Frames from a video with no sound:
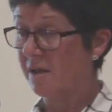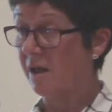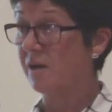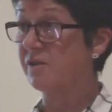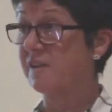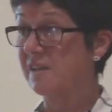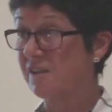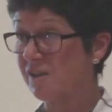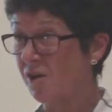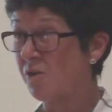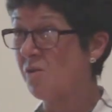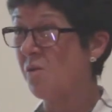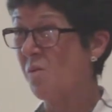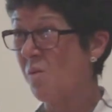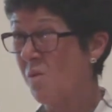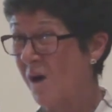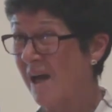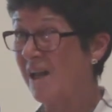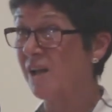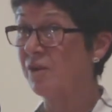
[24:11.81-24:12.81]
are so
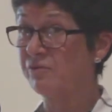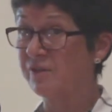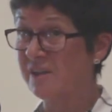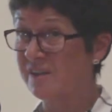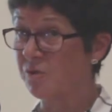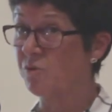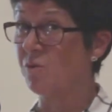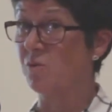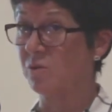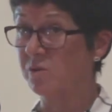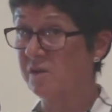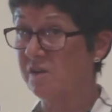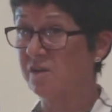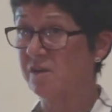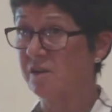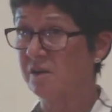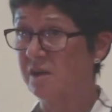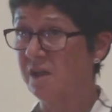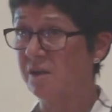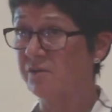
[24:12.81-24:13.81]
well resourced
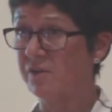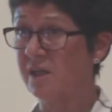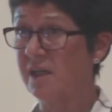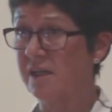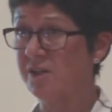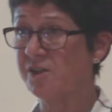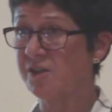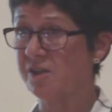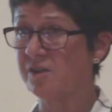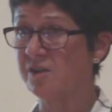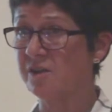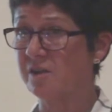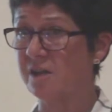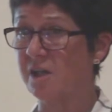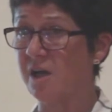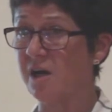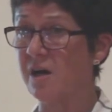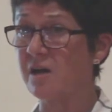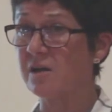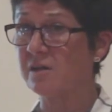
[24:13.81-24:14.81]
in relation to
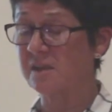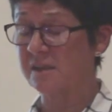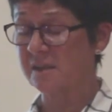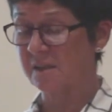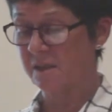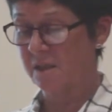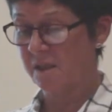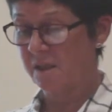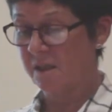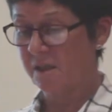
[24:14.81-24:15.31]
the arts.